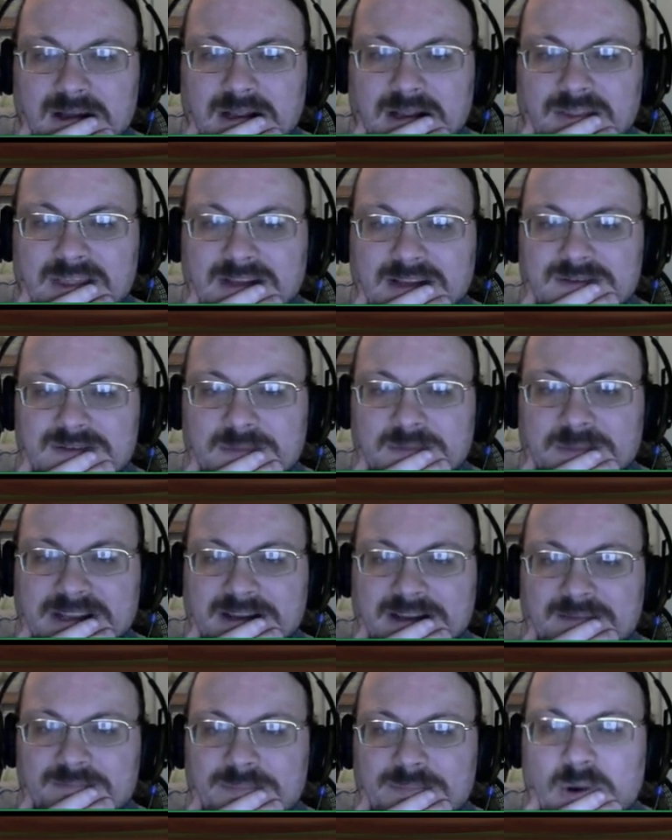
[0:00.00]
things from like
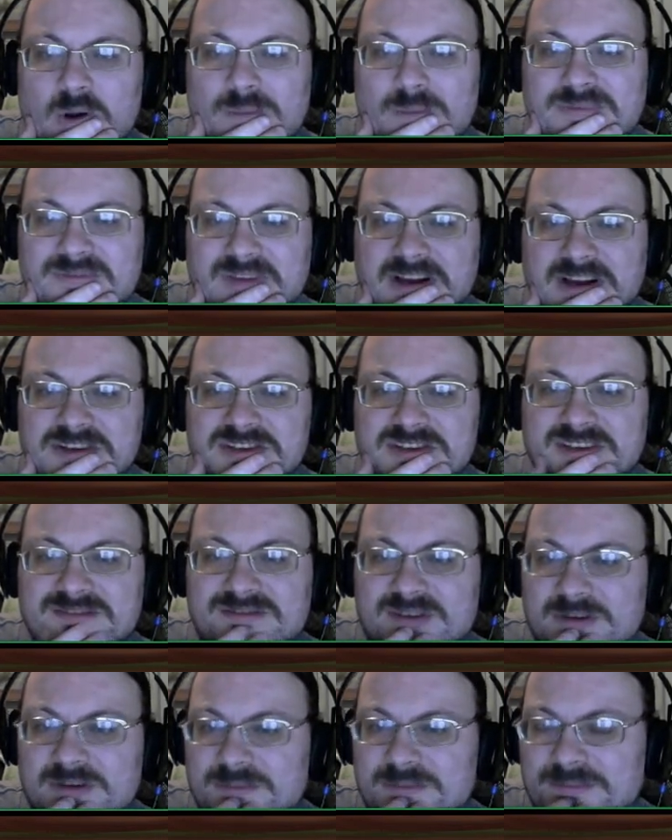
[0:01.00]
pulp fiction
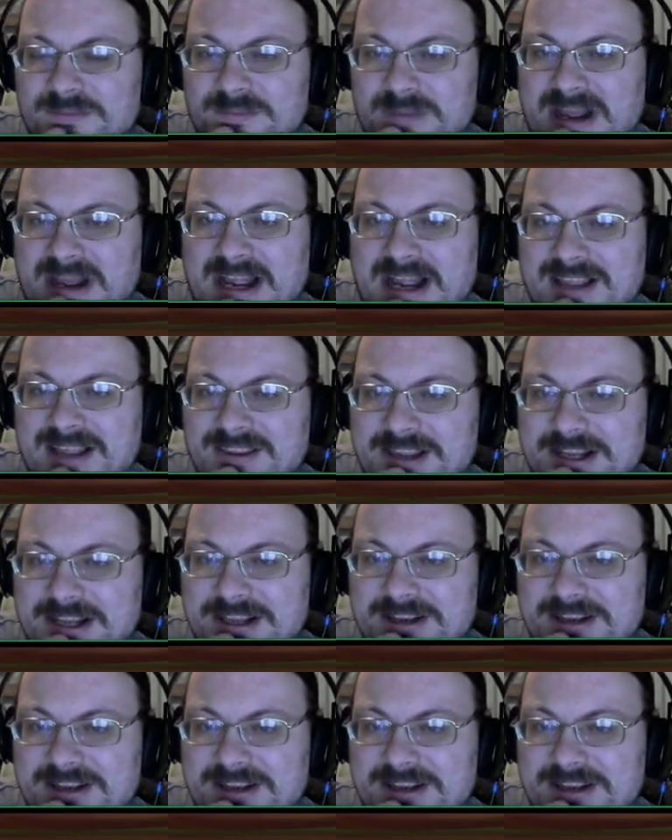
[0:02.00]
from back in like,